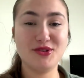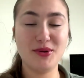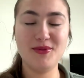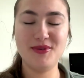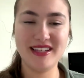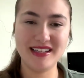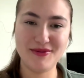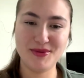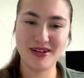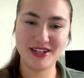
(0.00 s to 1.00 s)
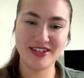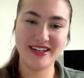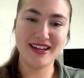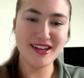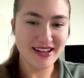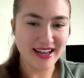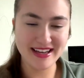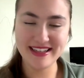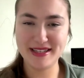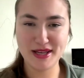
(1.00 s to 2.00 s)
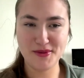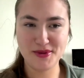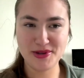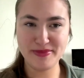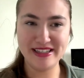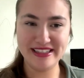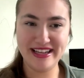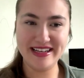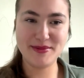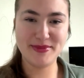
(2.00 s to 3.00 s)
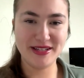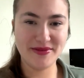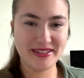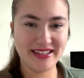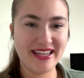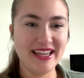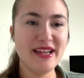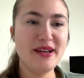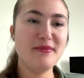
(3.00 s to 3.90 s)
So I really loved watching any scene with Tremel in it specifically.